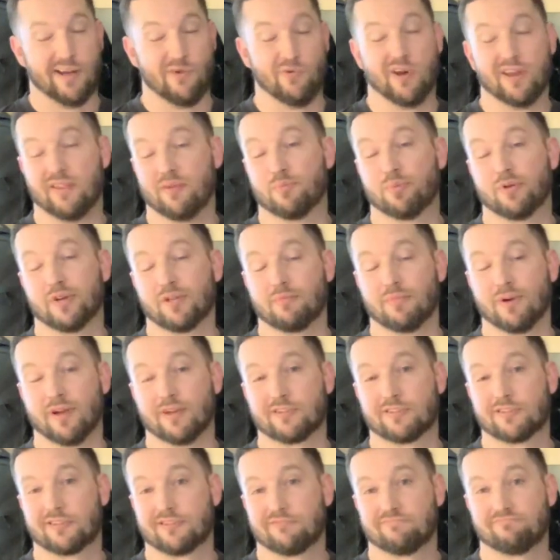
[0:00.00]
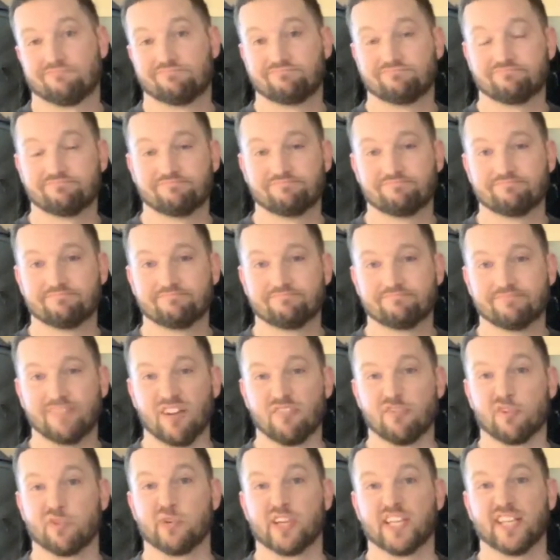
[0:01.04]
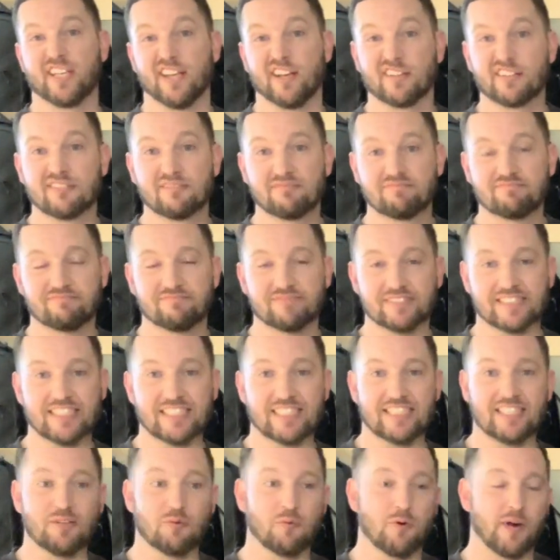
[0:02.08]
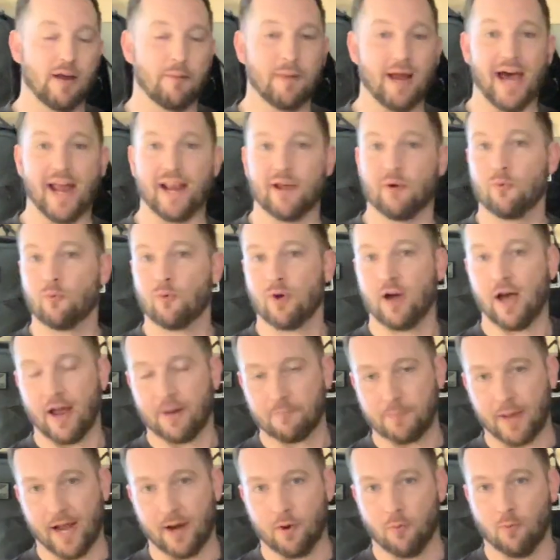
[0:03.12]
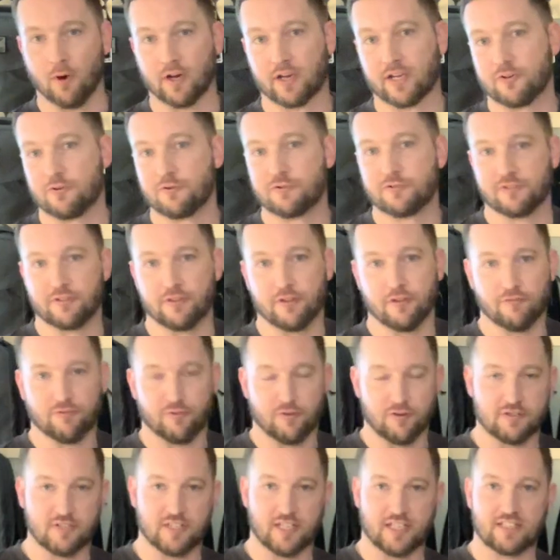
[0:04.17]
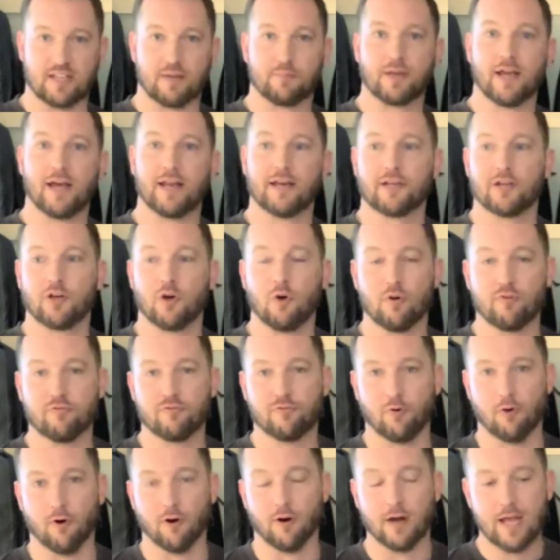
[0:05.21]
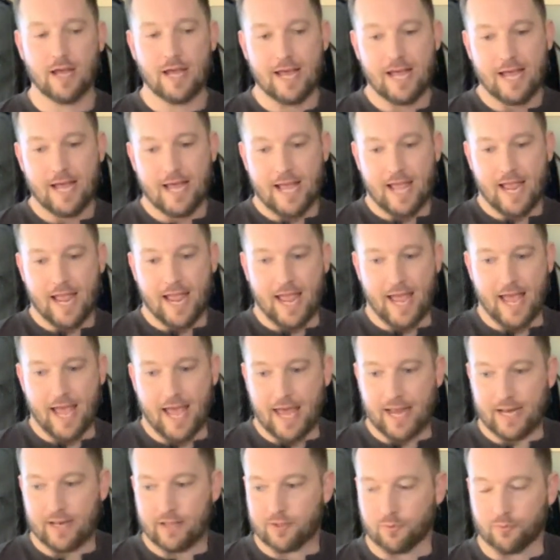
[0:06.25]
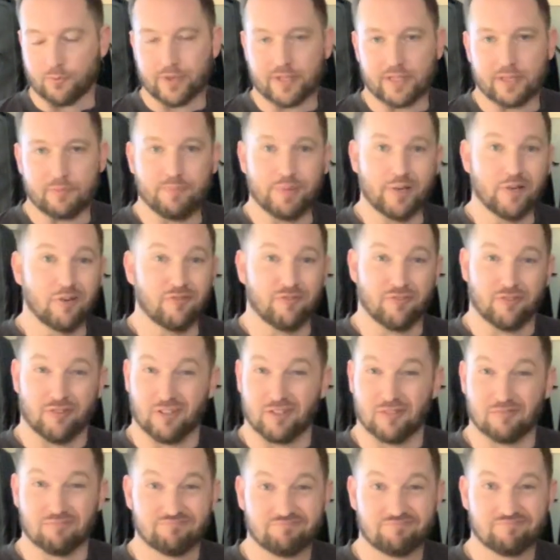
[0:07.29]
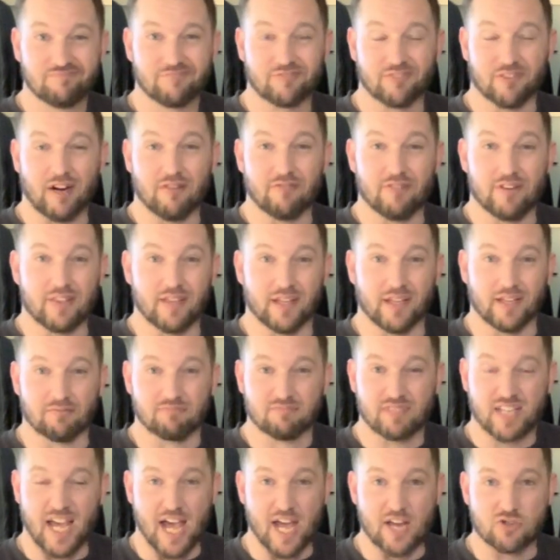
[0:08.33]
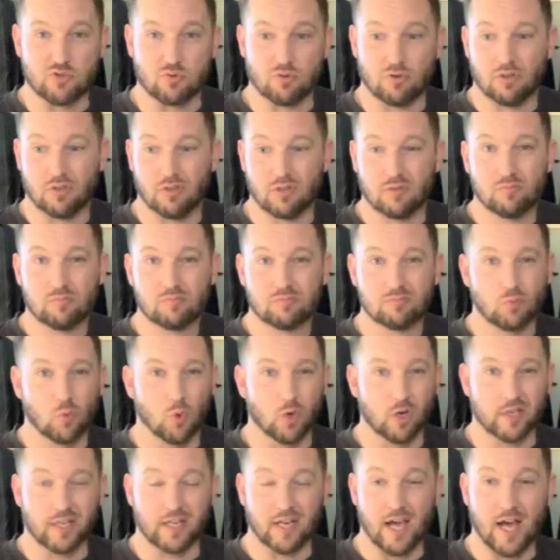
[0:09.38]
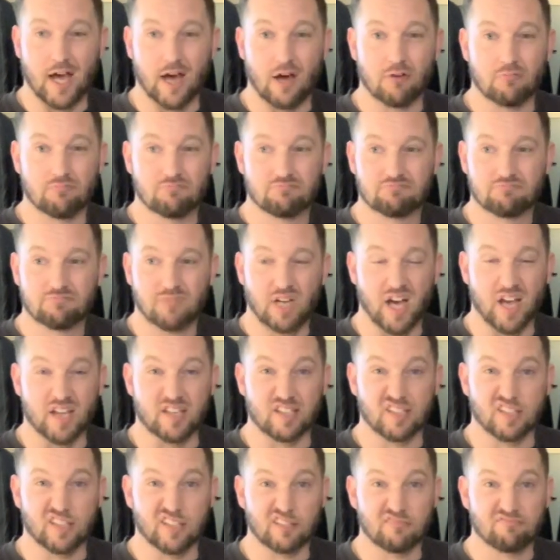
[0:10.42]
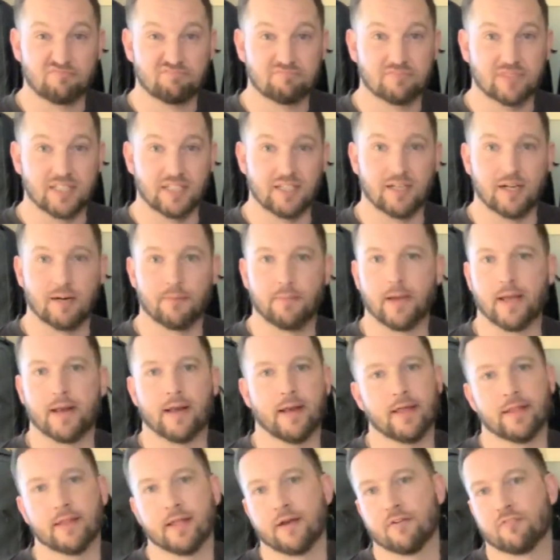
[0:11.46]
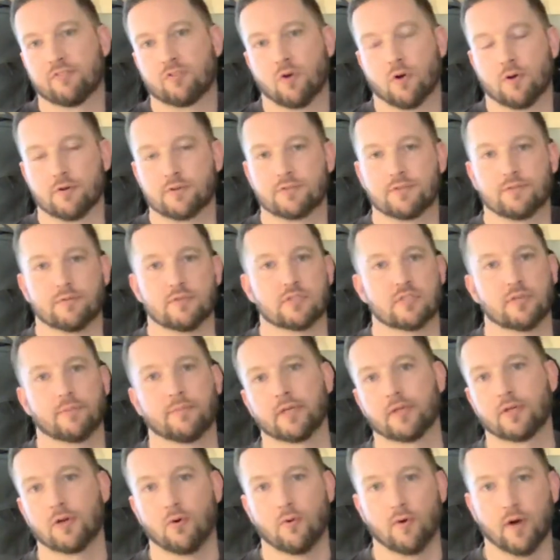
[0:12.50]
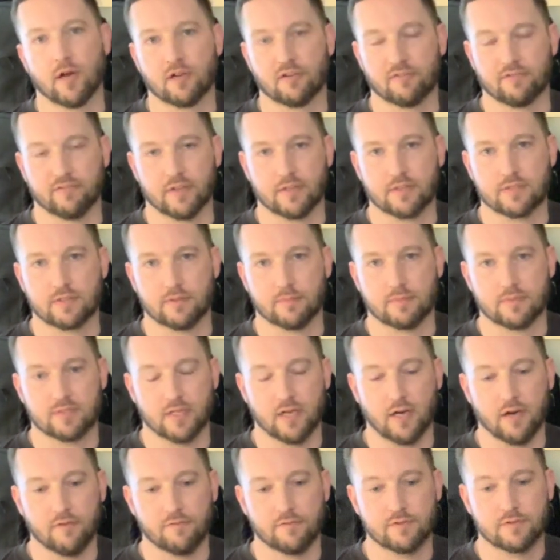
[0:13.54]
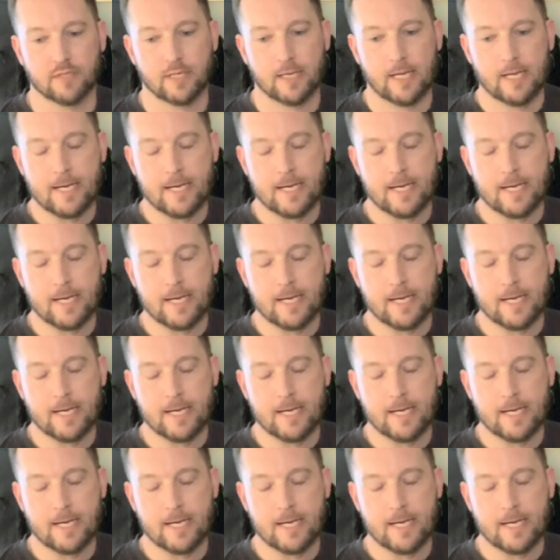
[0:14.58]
wear them pretty much every weekend when I'm not at work. Usually the first things I'm kind of going for, and they're really built for everything: casual, working out, hiking, and then of course doing some of the Goruck events themselves.